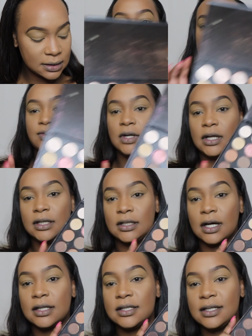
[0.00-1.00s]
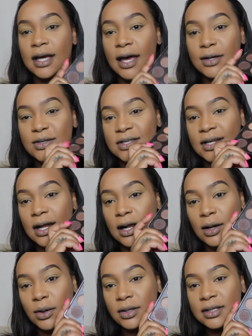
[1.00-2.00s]
It's really dirty, I use it a
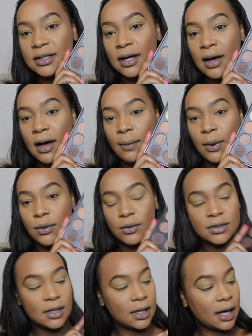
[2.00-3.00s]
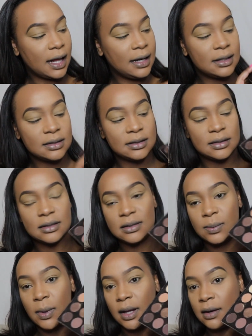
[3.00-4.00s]
lot. But those are the colors. This
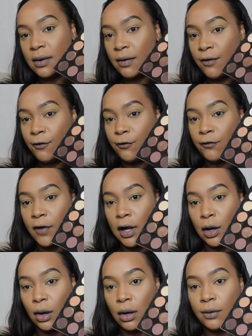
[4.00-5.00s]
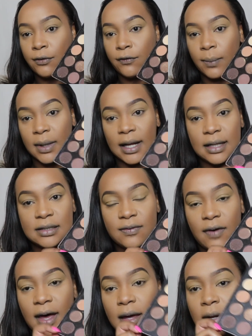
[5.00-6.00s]
one fell off, but that's
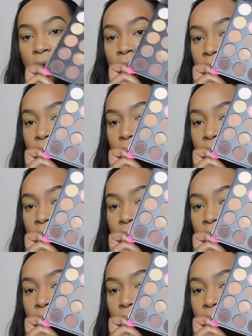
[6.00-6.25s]
fine.